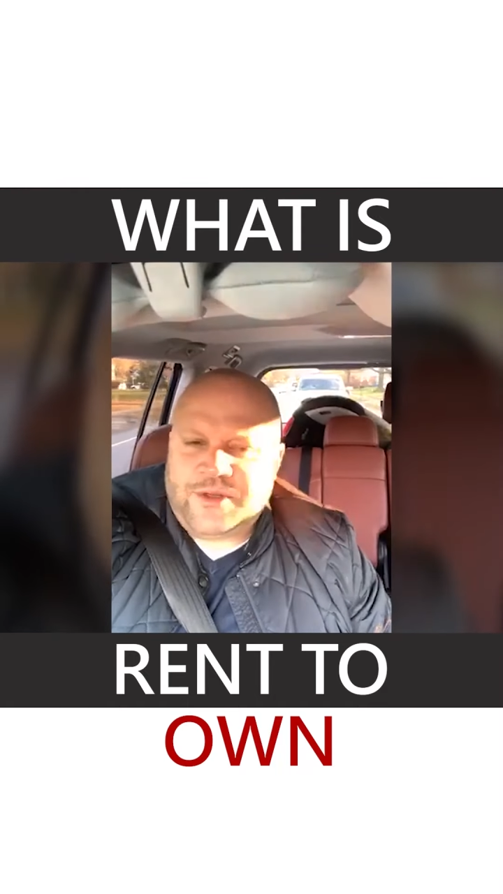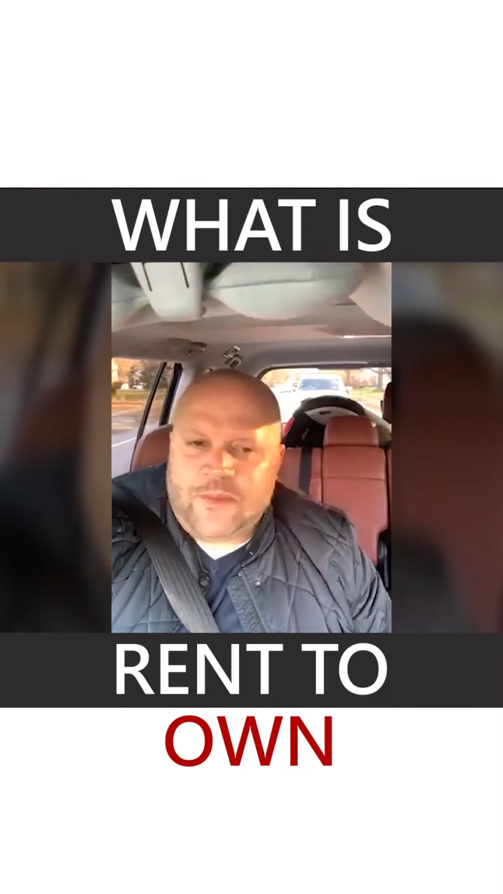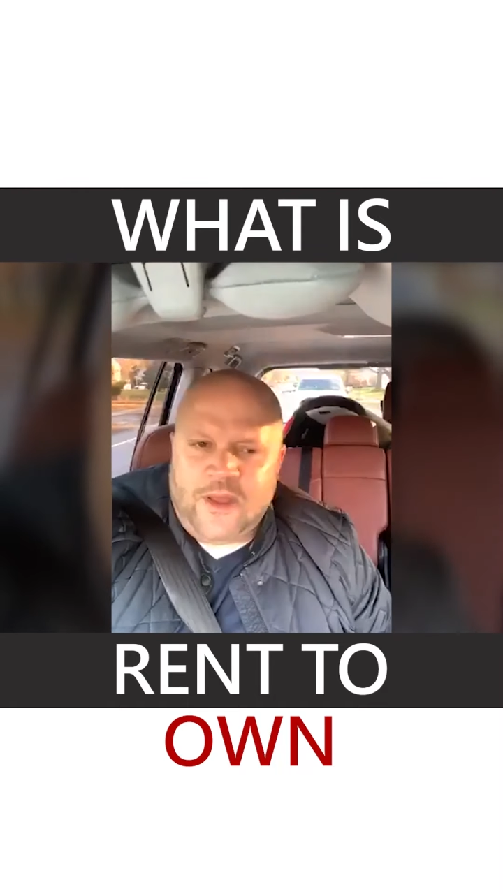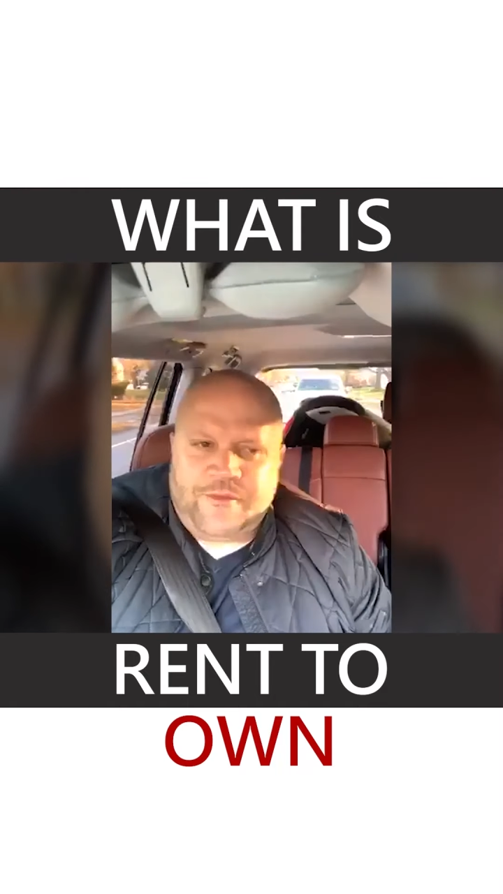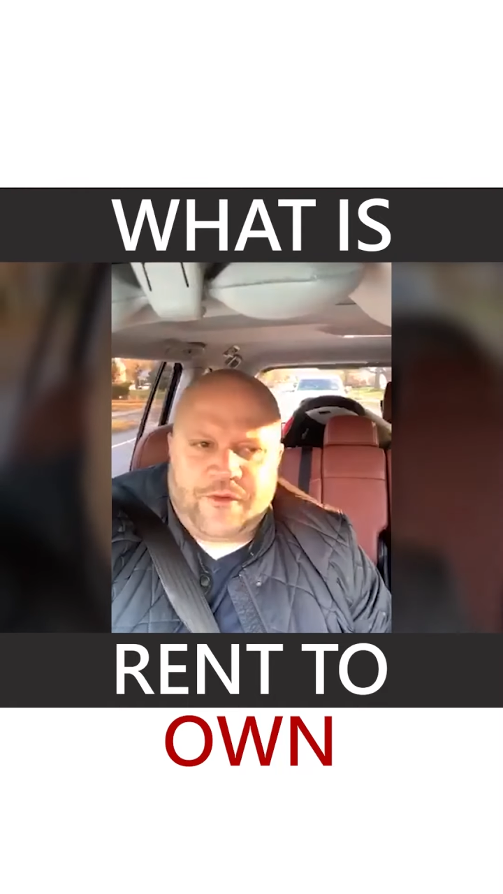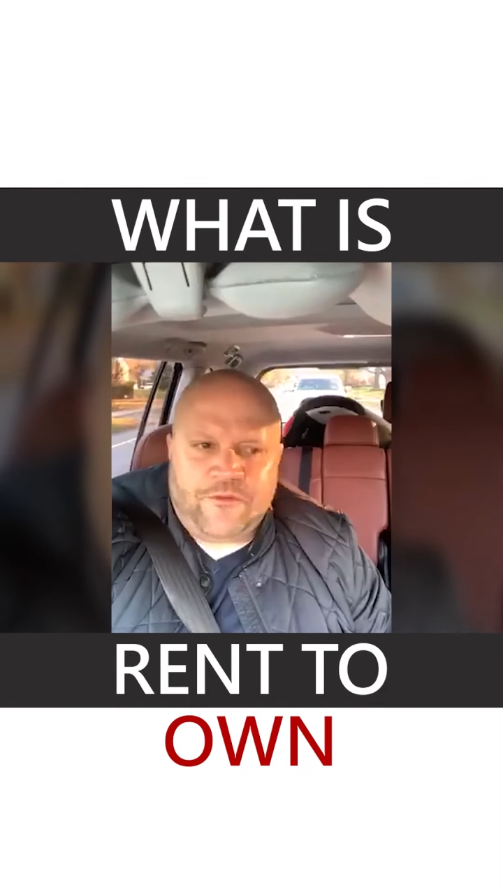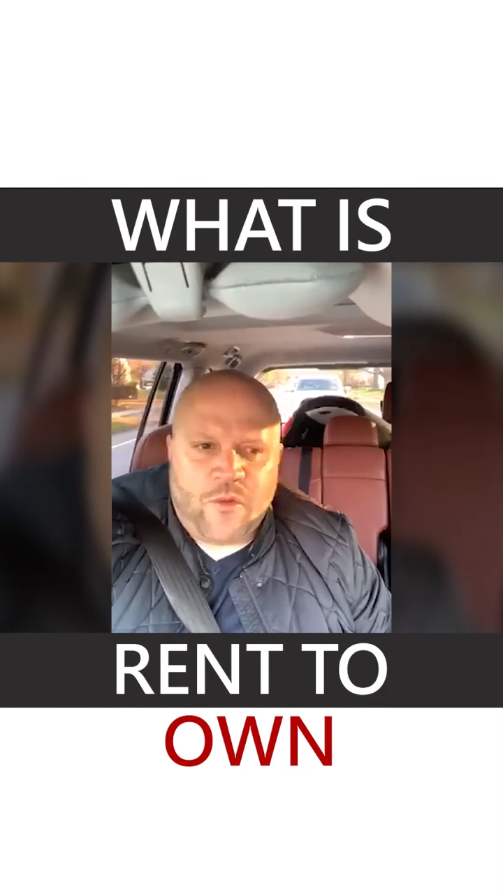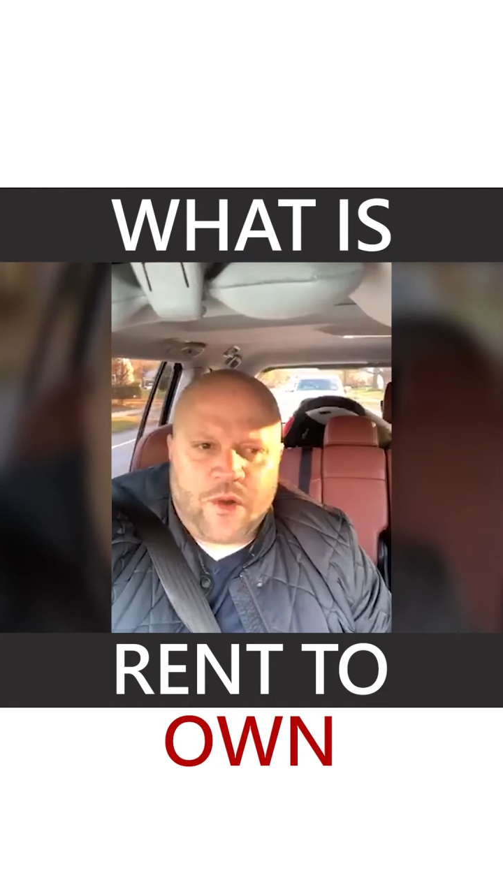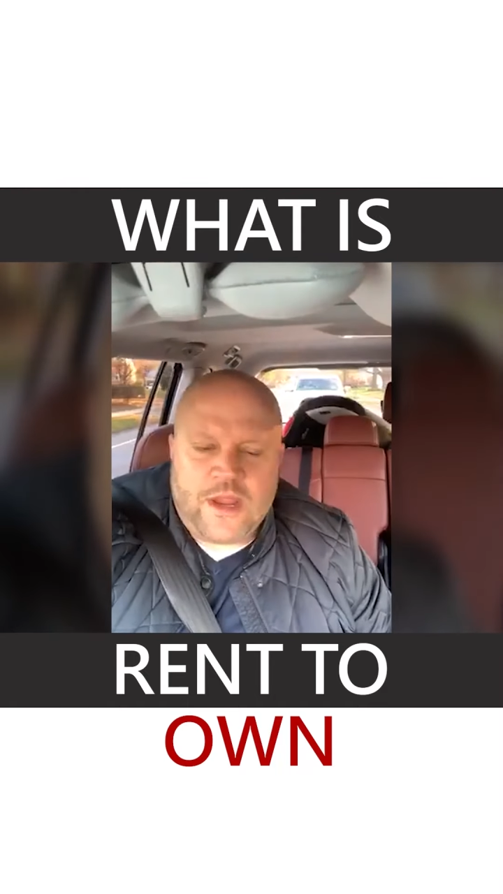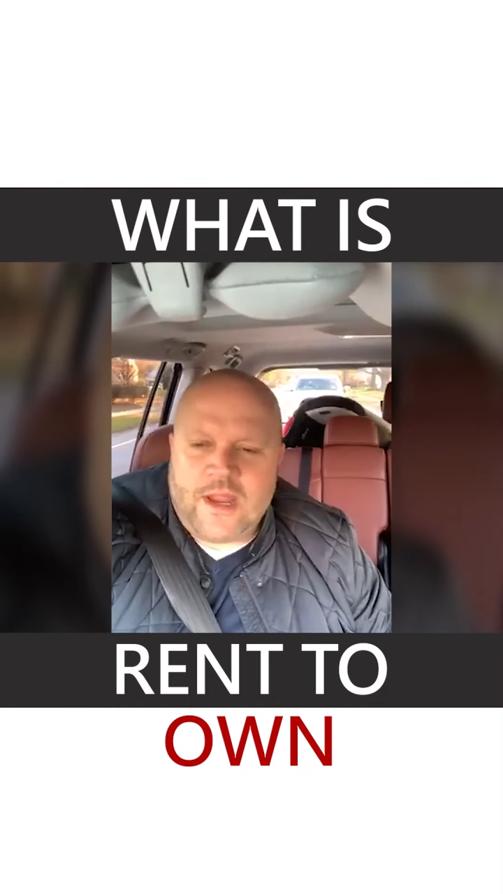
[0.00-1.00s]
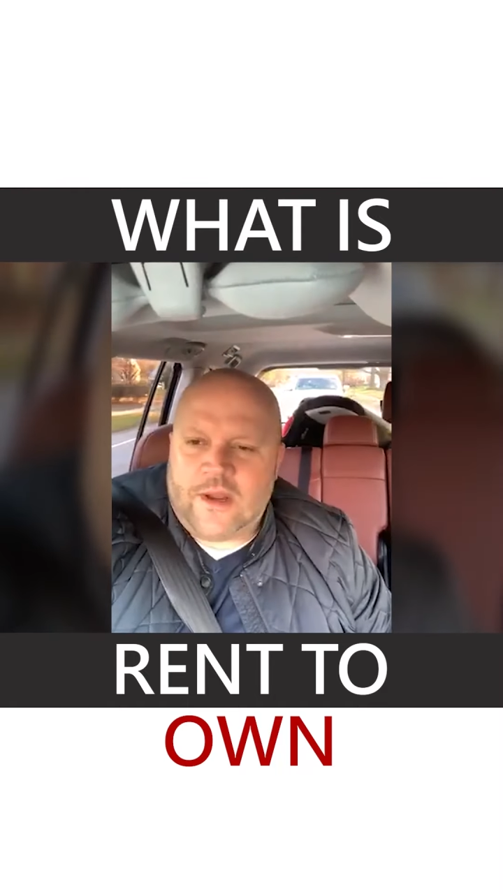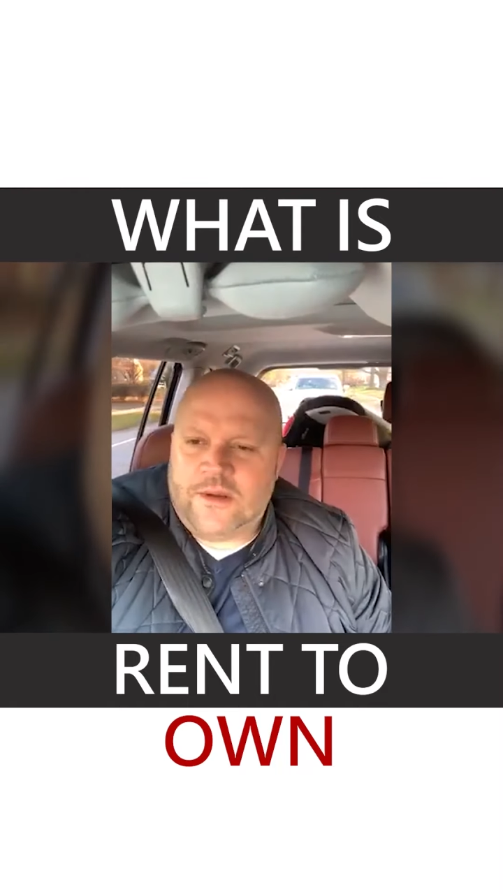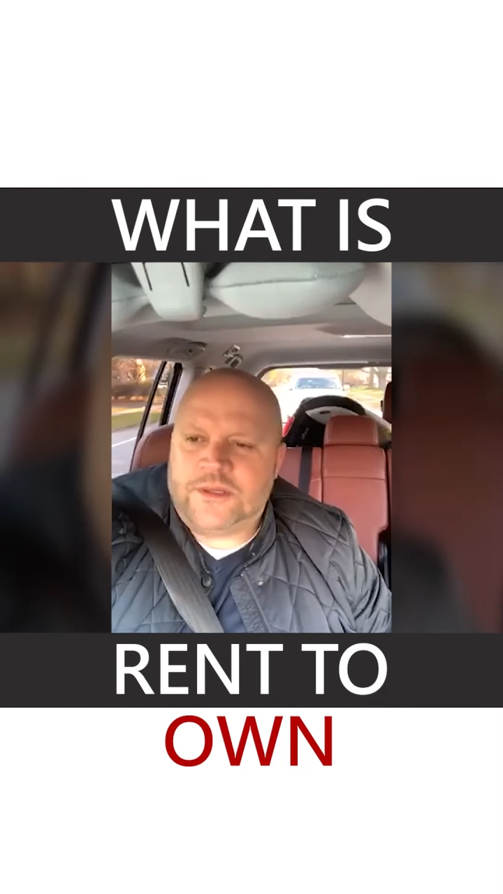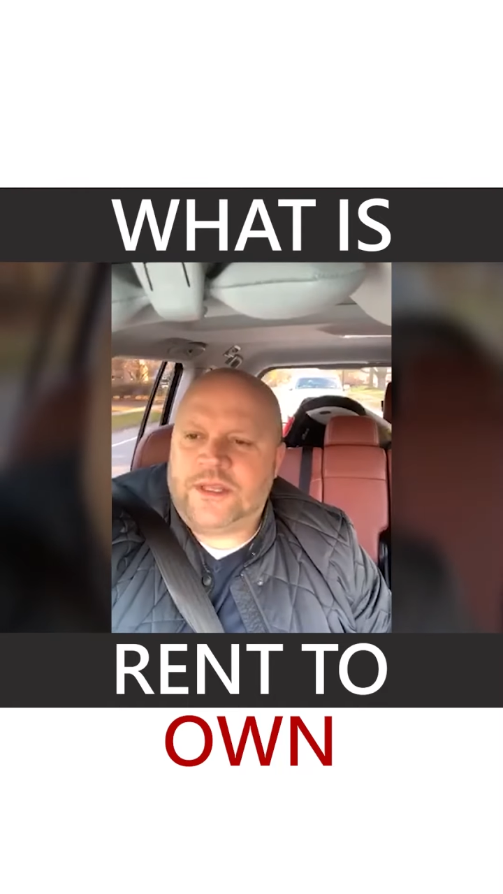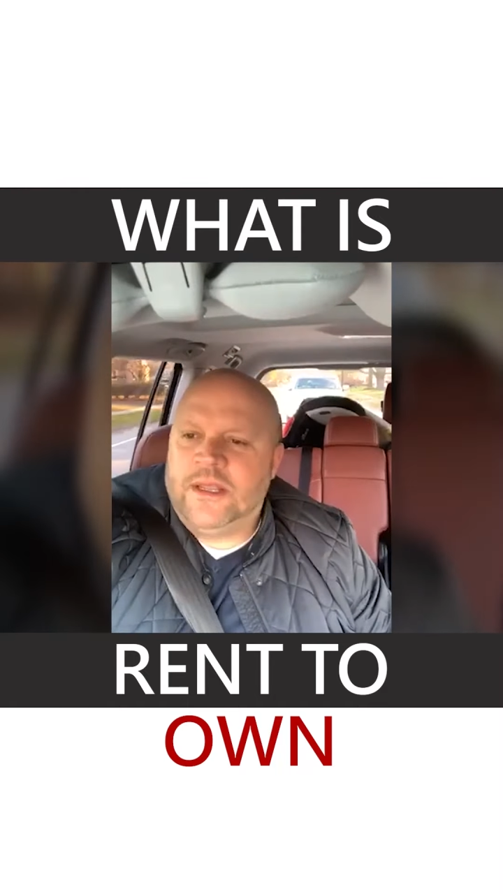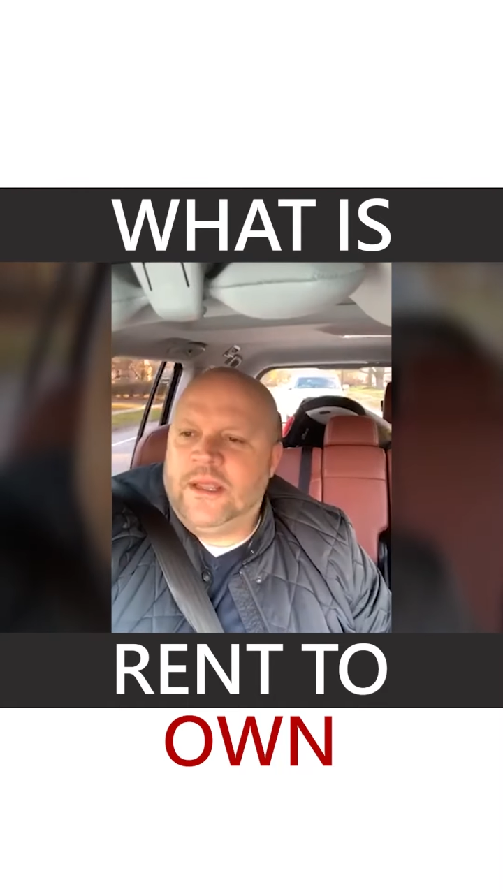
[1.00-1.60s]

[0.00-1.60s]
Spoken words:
a month for 4 years,